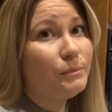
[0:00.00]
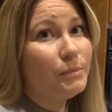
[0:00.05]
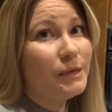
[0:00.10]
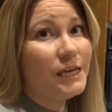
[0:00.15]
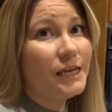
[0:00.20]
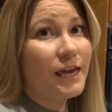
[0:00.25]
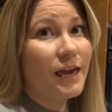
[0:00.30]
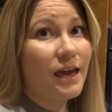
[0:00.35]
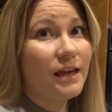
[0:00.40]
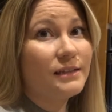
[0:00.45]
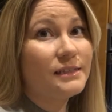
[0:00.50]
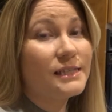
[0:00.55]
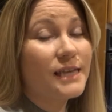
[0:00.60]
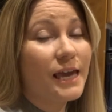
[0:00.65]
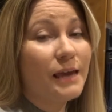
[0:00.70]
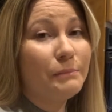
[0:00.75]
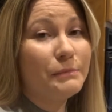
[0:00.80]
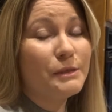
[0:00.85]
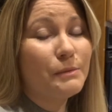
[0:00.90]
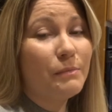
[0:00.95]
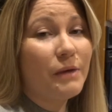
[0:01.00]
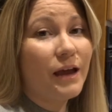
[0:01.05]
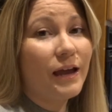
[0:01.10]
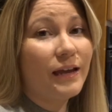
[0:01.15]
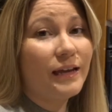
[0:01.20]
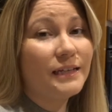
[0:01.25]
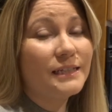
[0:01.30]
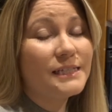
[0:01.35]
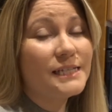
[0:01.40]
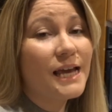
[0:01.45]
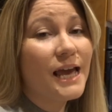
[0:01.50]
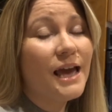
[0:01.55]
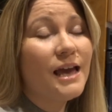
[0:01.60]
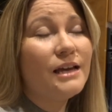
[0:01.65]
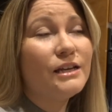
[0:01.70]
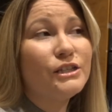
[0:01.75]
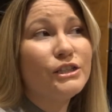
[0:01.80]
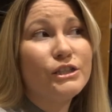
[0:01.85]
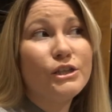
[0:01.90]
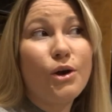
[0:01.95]
pecans came to mind.
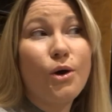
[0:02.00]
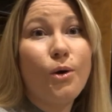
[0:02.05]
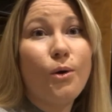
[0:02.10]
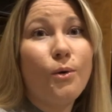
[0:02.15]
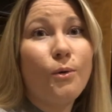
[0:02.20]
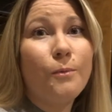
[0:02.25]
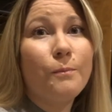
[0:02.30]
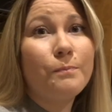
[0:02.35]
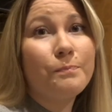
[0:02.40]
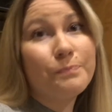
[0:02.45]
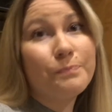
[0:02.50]
So